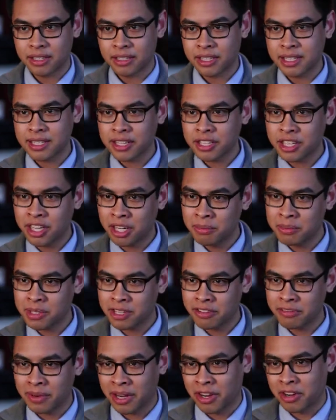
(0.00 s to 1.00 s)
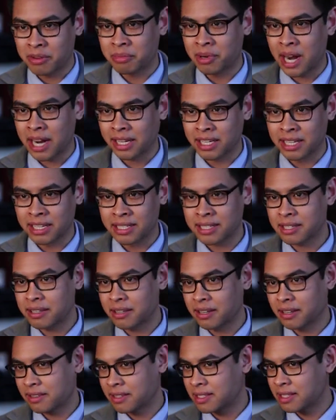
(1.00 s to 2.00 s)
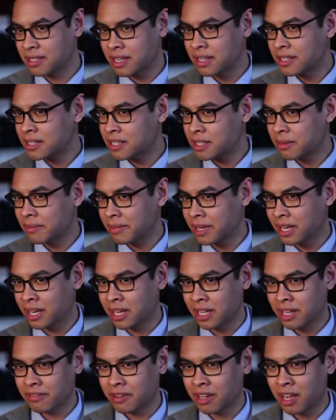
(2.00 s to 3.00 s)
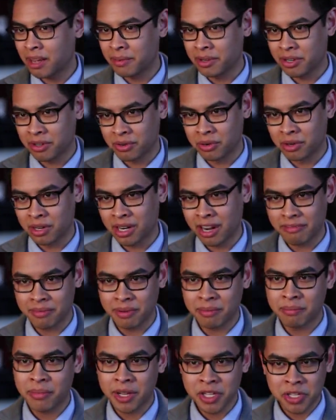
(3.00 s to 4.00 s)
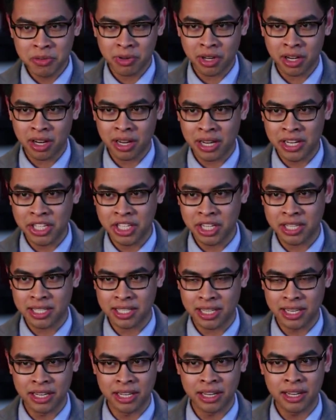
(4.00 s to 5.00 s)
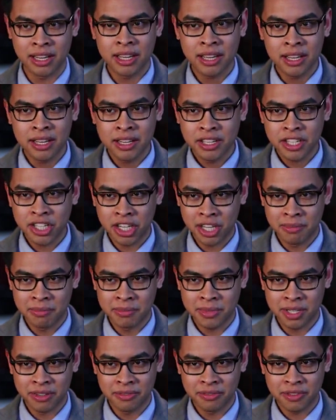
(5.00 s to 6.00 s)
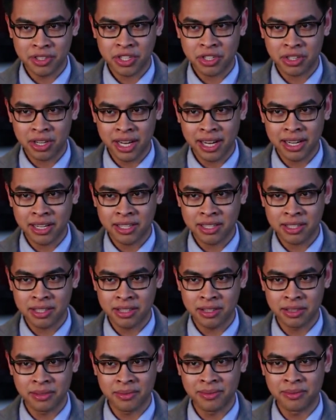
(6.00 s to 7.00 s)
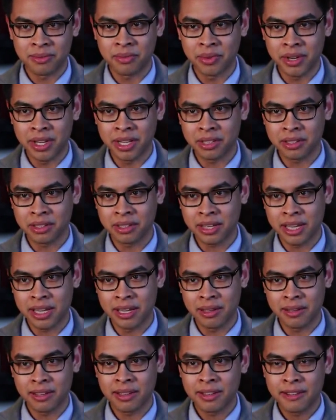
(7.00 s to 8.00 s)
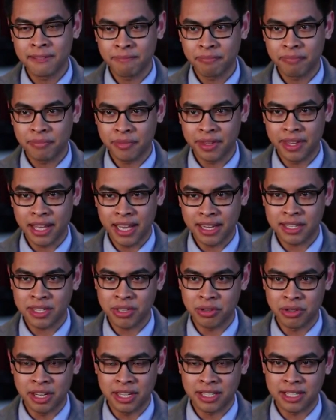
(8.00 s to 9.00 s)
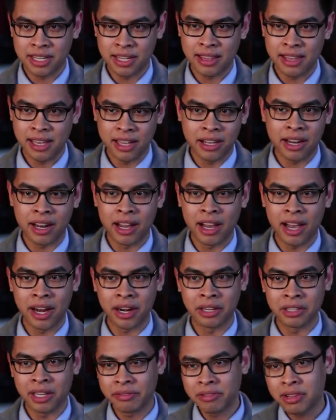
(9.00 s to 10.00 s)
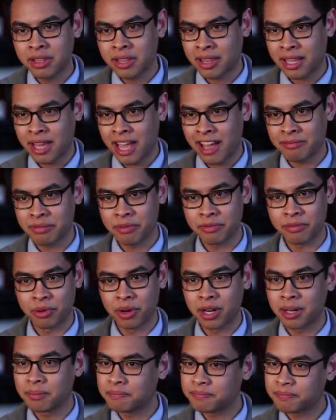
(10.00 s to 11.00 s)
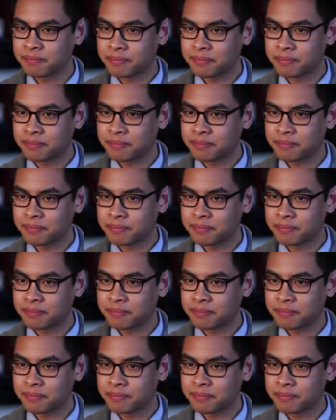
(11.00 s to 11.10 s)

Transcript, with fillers: Just in terms of my own practice, since the beginning of Common Core, I've been much more conscious in terms of trying to really get students to think on a higher level than they have before.